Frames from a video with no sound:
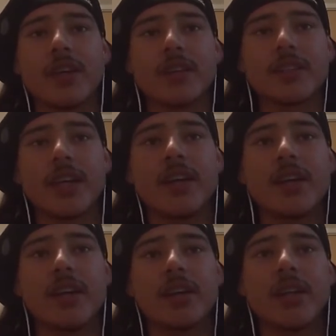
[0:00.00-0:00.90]
say,
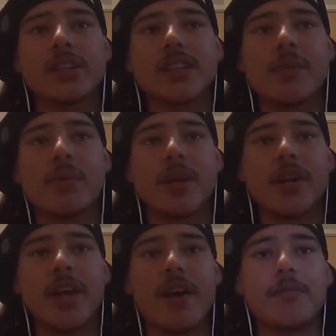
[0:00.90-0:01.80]
let's not put
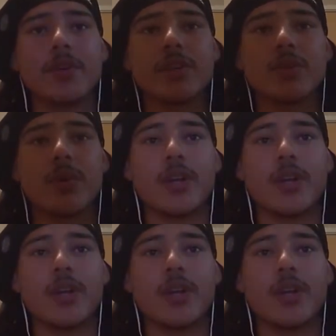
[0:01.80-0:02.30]
any effort into